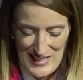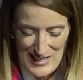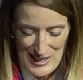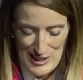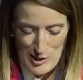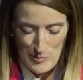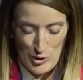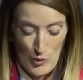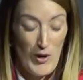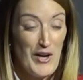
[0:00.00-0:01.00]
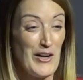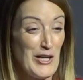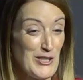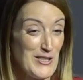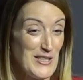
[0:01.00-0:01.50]
in Timișoara, a
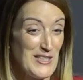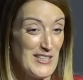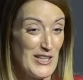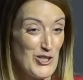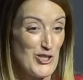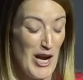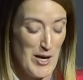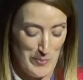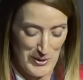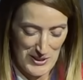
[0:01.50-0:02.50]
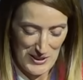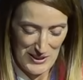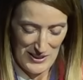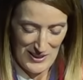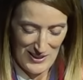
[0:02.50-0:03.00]
city that shaped
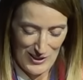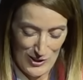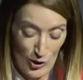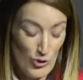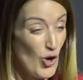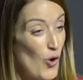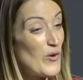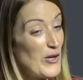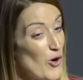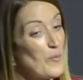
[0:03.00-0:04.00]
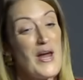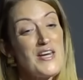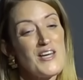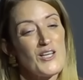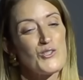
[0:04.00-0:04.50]
not only
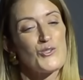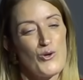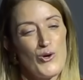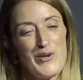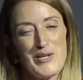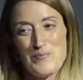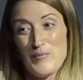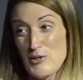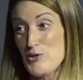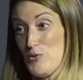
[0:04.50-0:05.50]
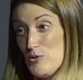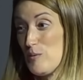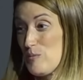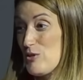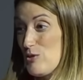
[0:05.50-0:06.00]
Romania's story, but
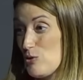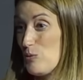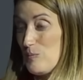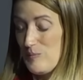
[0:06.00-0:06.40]
Europe's too.